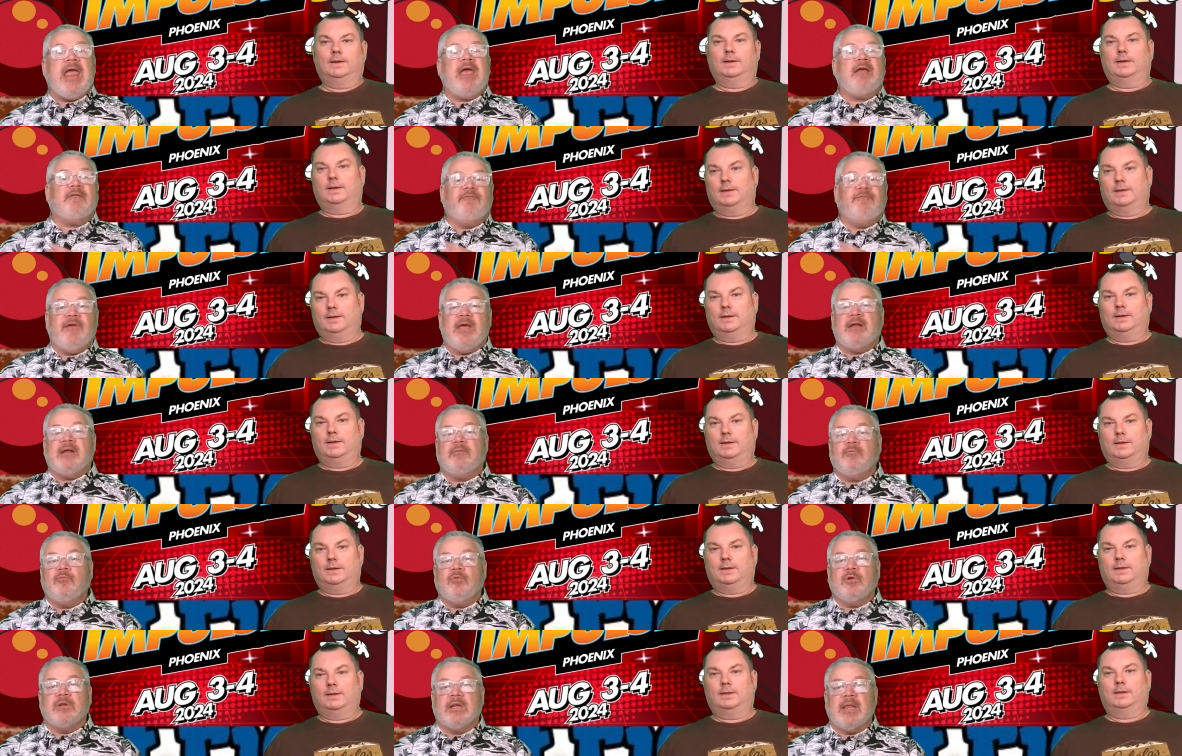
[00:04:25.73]
Speaker 1: and
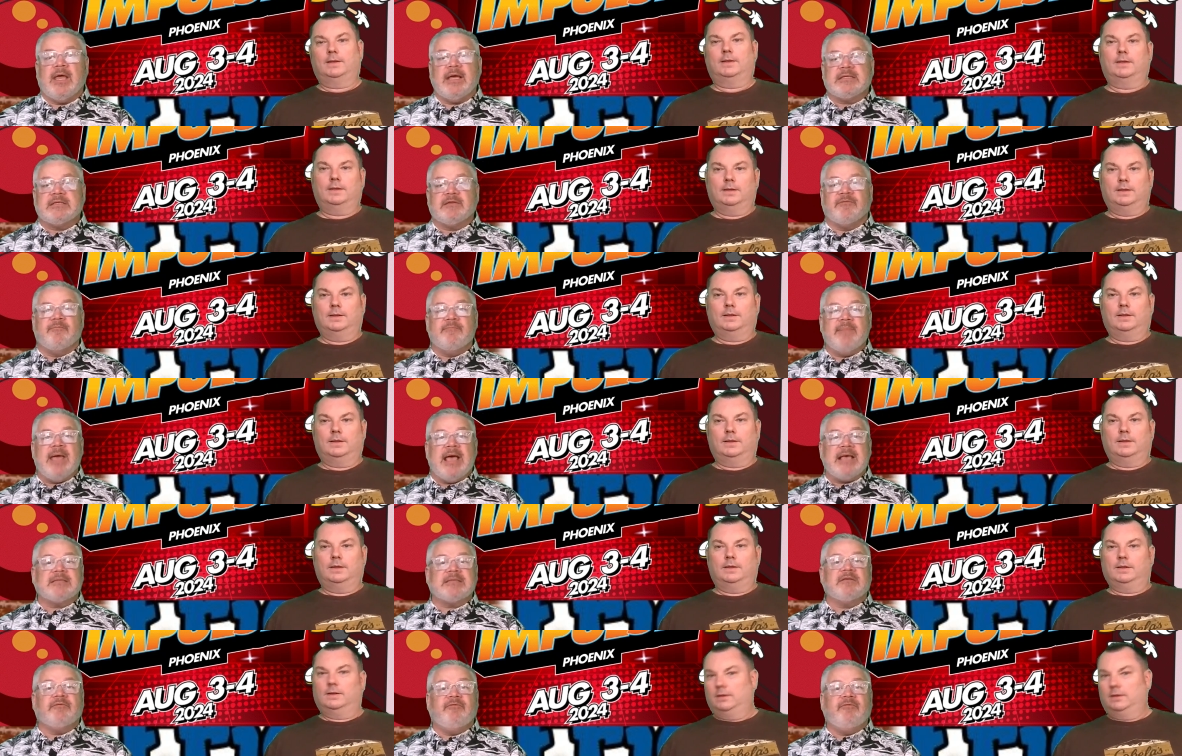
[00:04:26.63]
fandom with the likes of
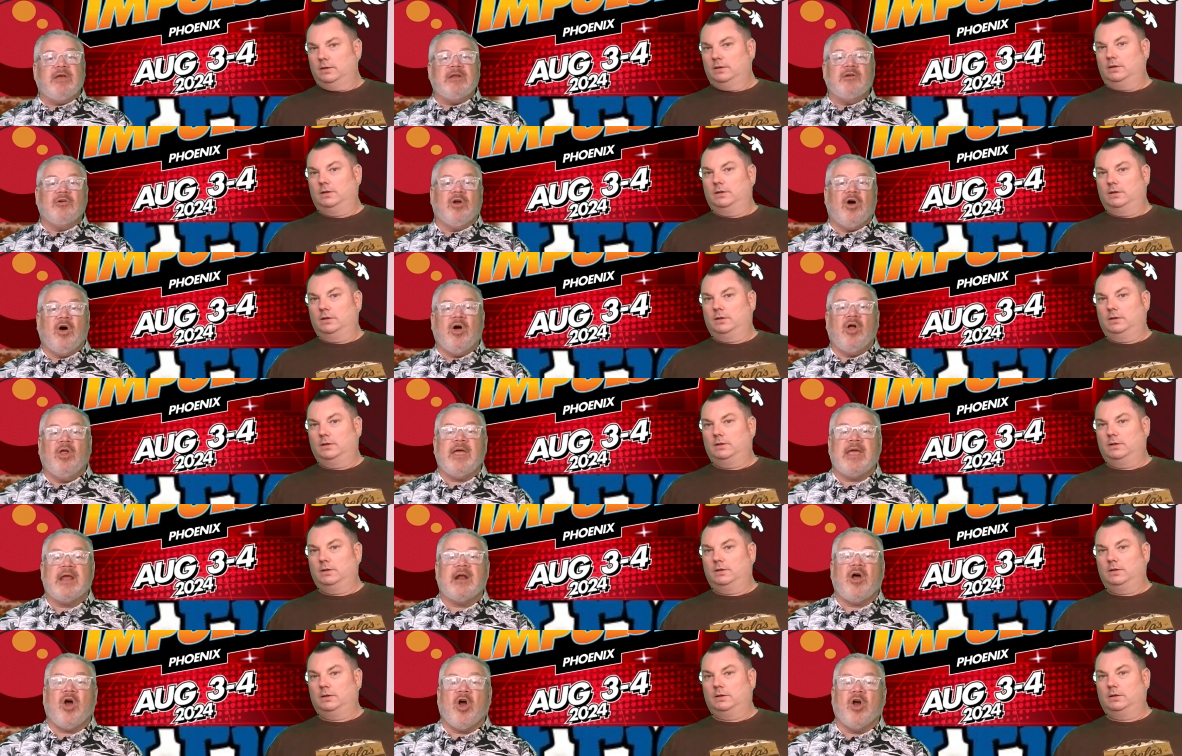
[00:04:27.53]
massive vendor hall
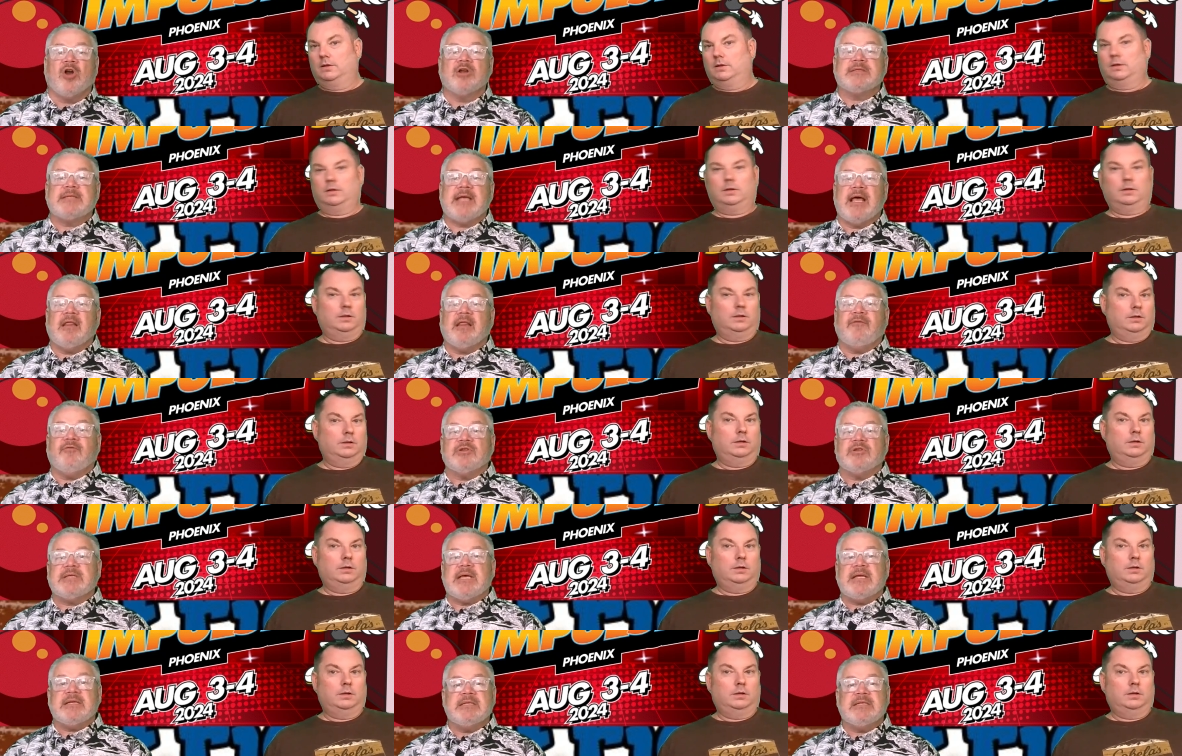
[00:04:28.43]
and an artist alley
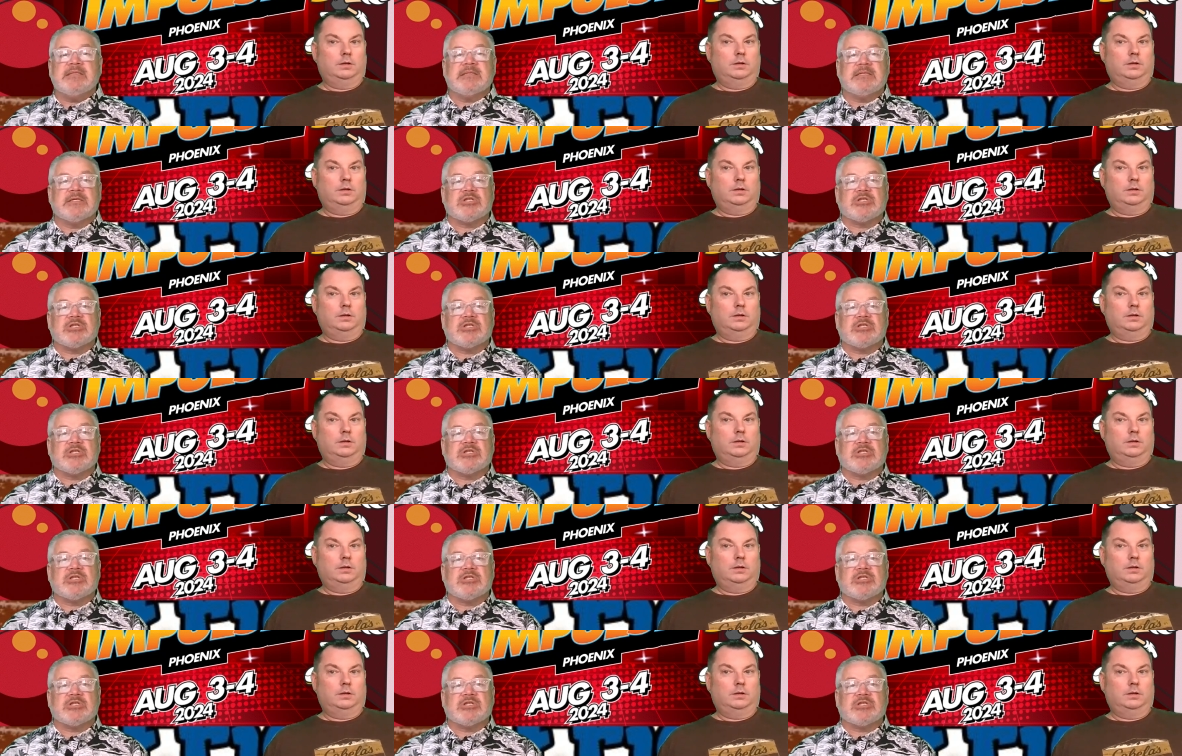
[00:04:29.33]
for attendees to